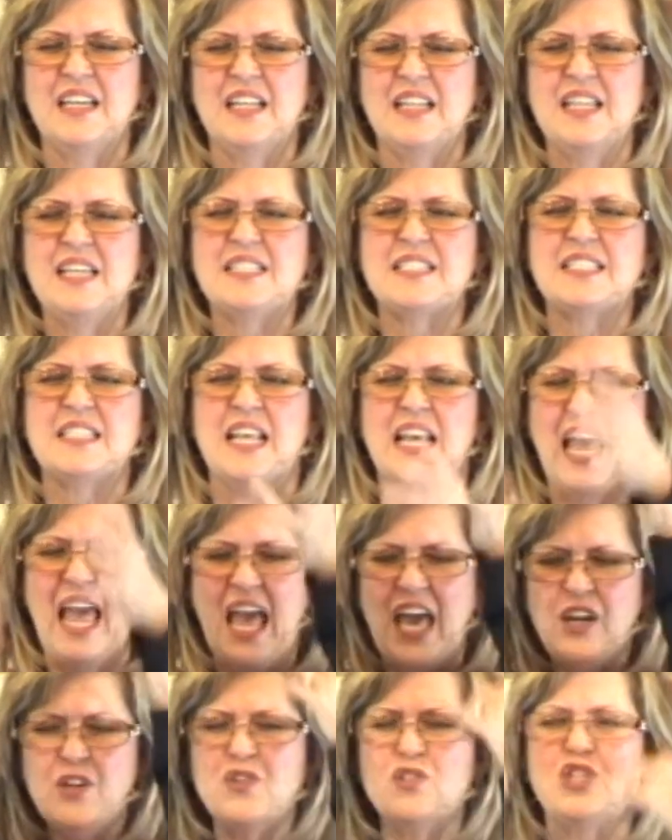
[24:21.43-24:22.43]
this
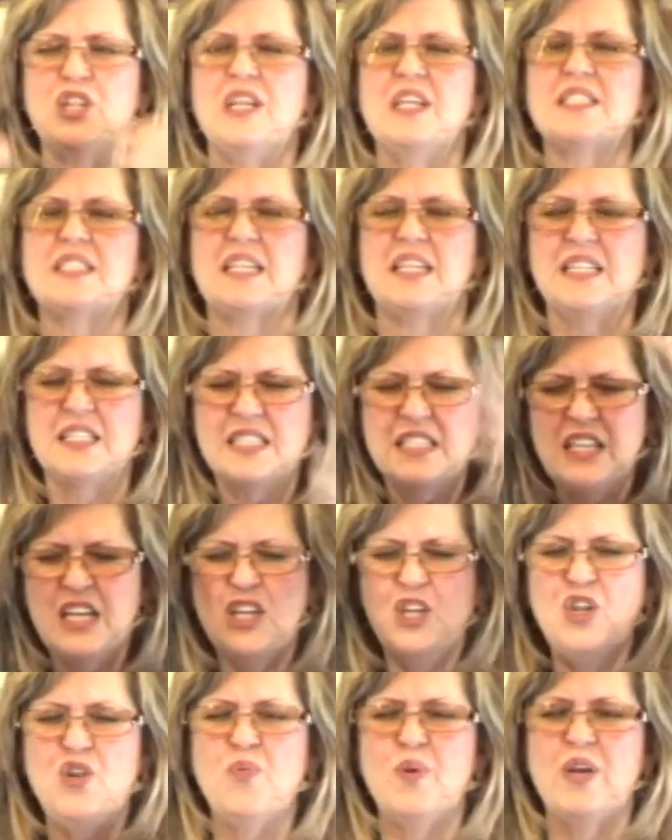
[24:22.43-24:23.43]
energy is
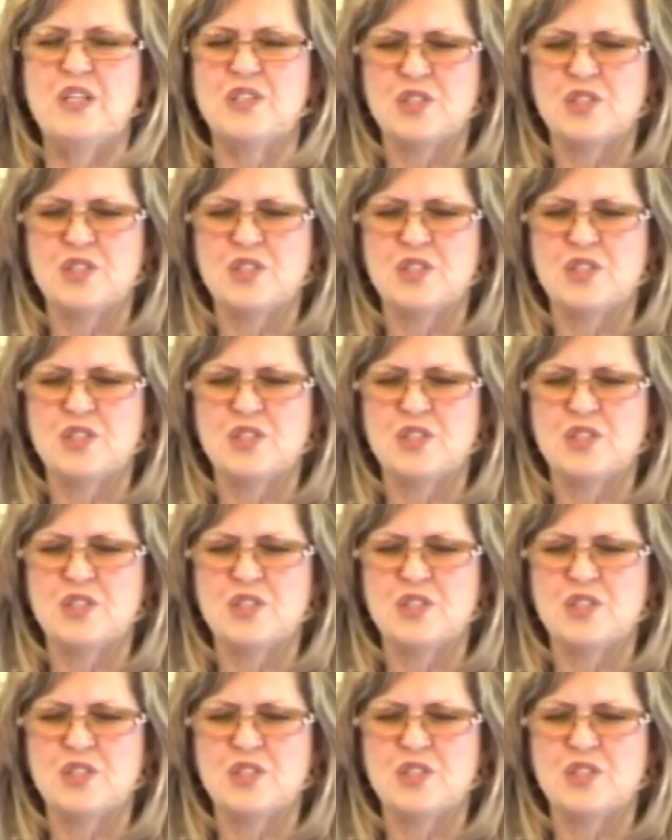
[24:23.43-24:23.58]
continuing